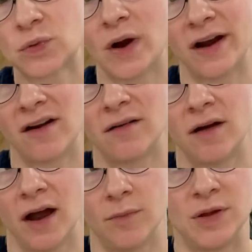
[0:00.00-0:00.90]

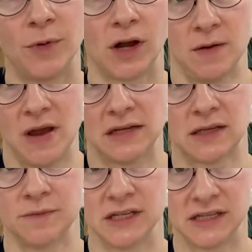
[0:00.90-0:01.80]
where people can make
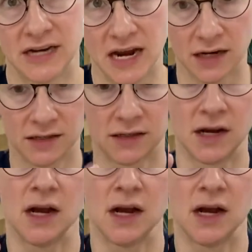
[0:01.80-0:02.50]
some mistakes.